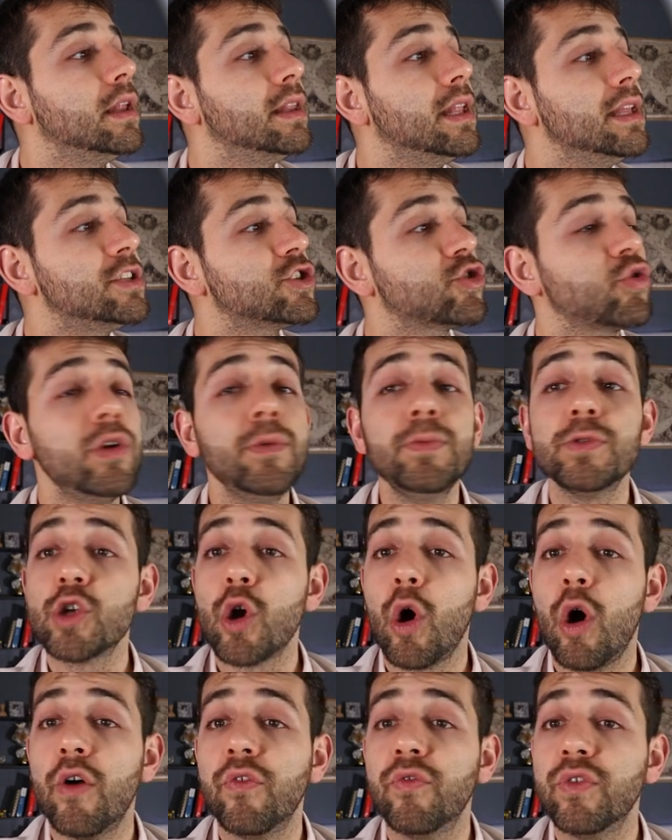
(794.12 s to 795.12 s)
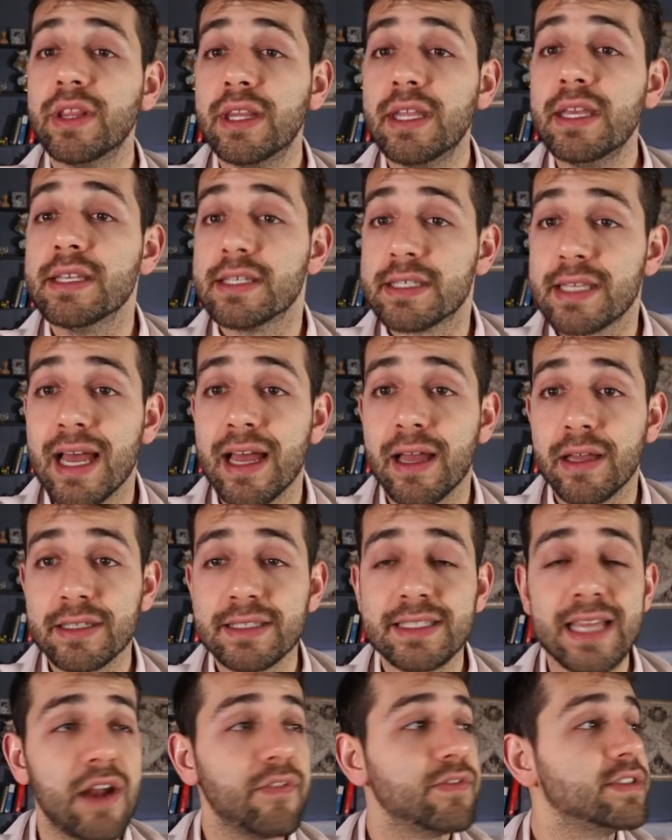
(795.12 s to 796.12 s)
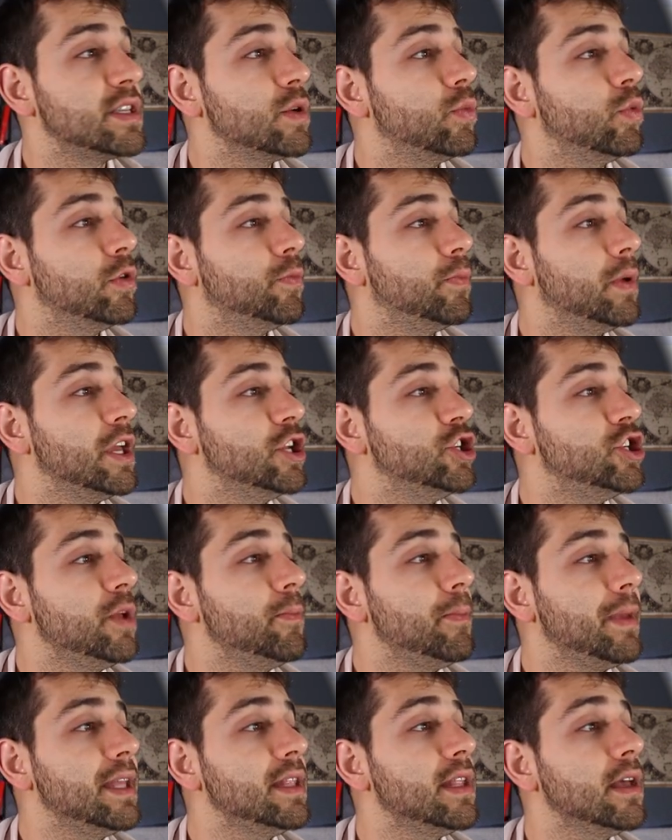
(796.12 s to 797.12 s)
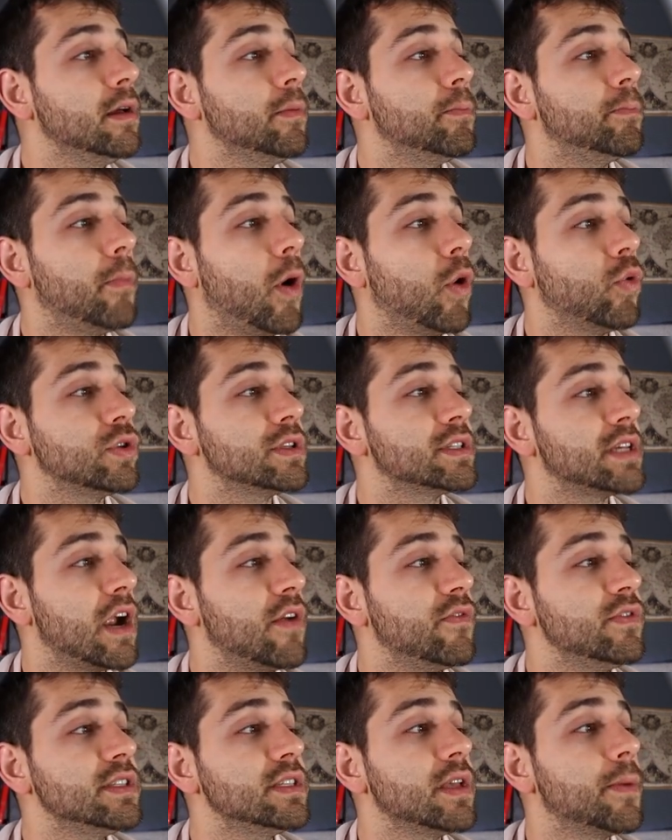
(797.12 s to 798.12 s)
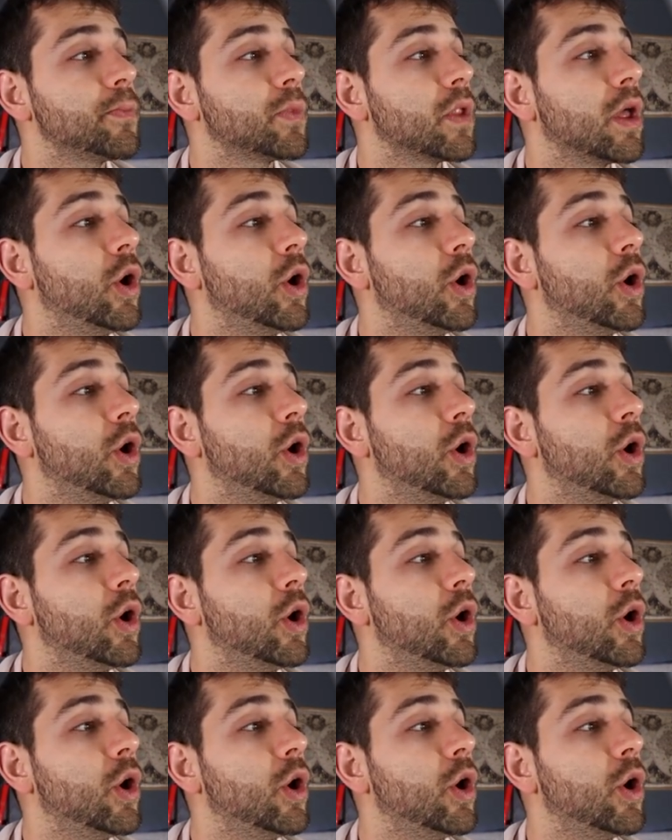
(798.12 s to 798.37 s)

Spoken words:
The description of this service will be gmedia mount service.